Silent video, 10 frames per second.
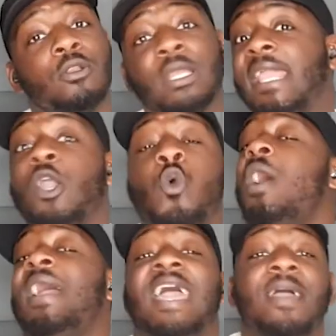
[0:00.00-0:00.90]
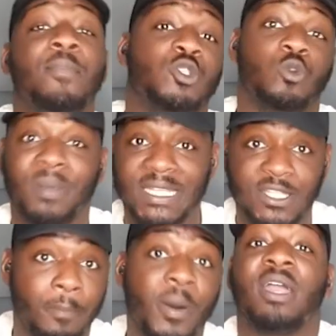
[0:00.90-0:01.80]
Inquire how much it would be to
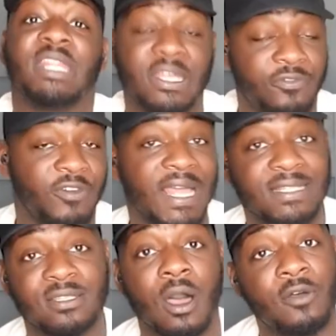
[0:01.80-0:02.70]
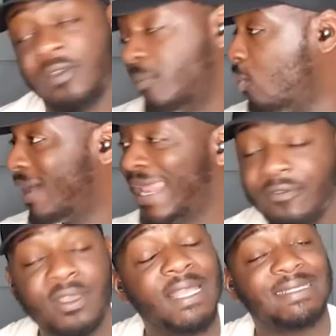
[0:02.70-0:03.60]
buy that flat off him,
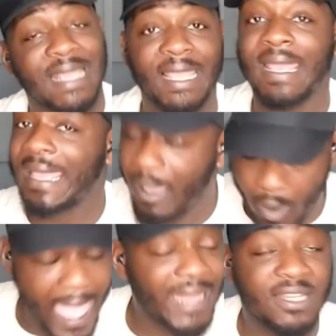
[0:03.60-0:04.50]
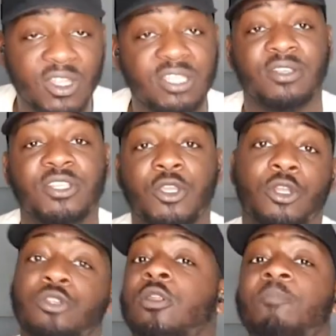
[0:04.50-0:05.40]
whatever it takes. Any of these things he could
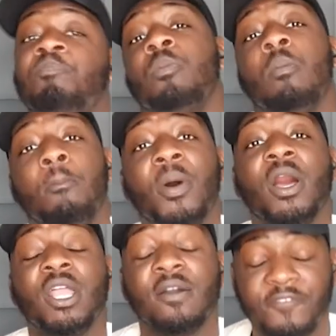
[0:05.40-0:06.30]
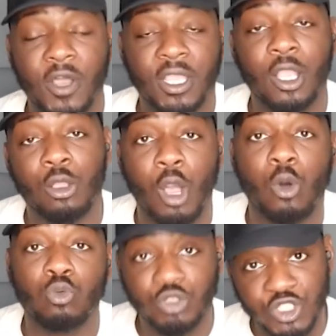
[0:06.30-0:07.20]
have done. Buying a fucking
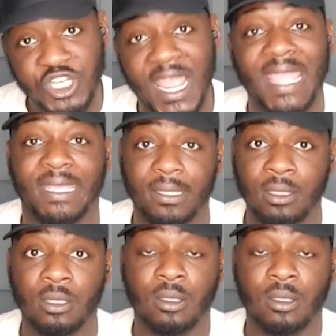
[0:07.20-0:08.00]
gold chain.